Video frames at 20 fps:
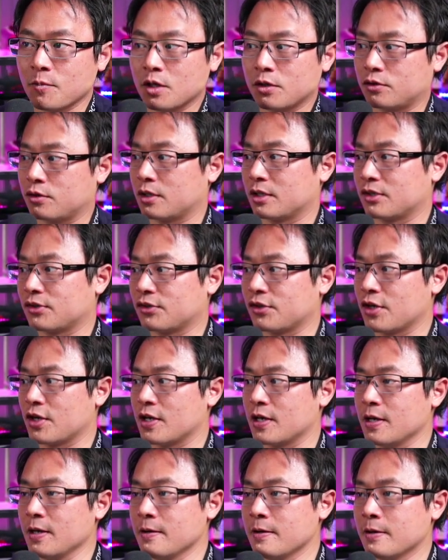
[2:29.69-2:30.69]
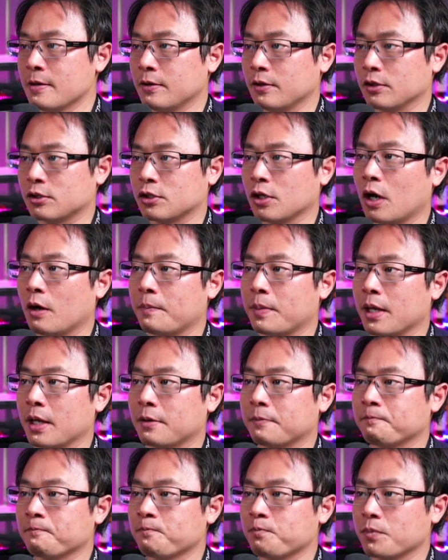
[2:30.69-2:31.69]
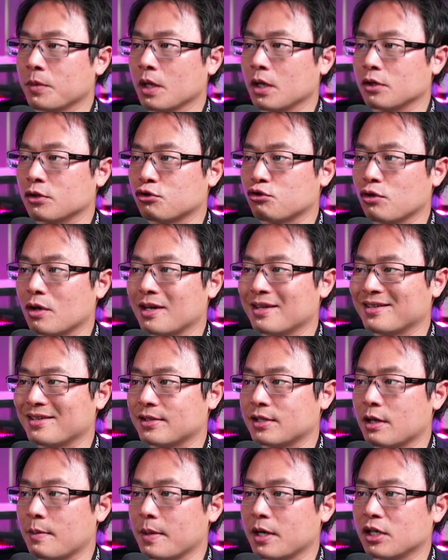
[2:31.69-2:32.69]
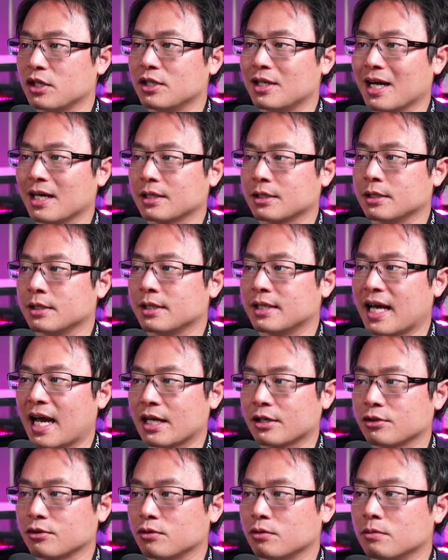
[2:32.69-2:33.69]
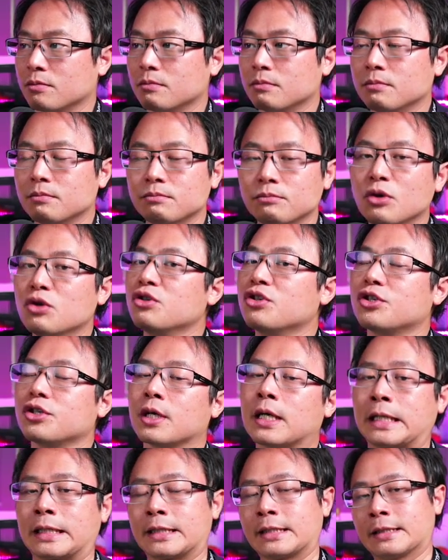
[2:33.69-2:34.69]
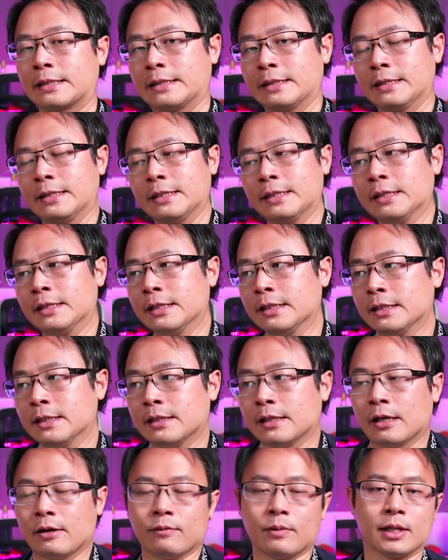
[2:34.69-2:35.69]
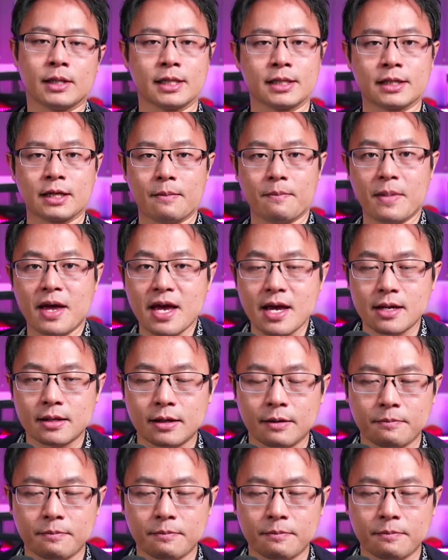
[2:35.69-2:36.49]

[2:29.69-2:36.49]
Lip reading: As you can see, the topic, Australia's semiconductor national moonshot. Now, what does that mean?